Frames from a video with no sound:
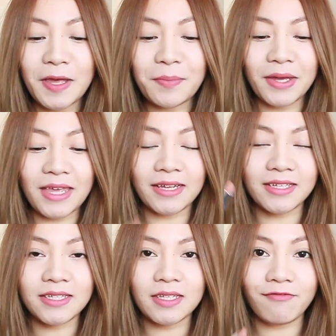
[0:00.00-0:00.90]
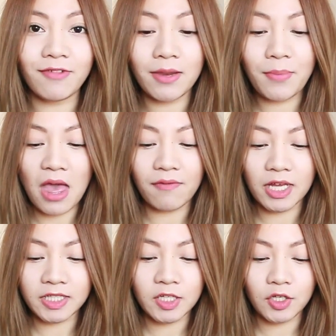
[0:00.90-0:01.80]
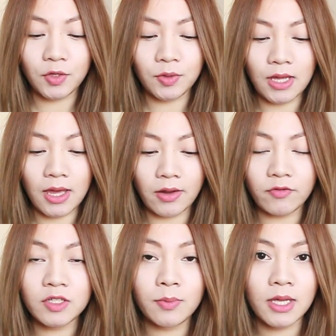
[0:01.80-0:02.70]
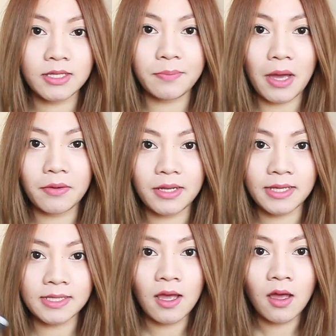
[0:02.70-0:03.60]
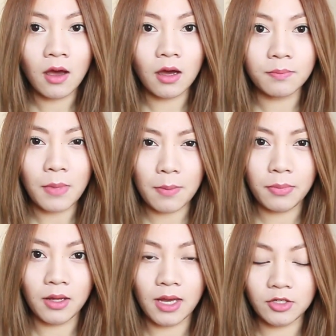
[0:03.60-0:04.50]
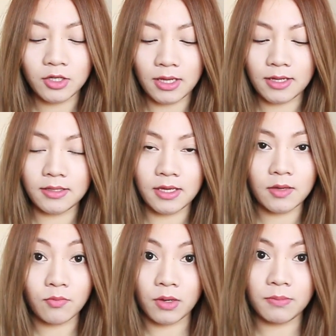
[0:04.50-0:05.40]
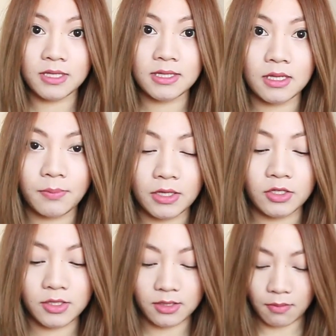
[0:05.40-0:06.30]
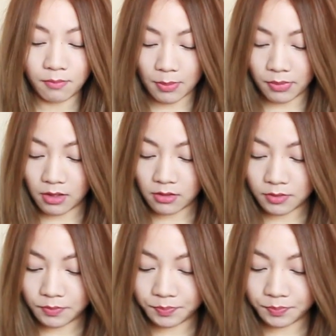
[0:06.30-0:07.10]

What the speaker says: but yeah, this is a really perfect nude, and I've just posted about this on my blog actually, so you can probably see the pictures on my blog.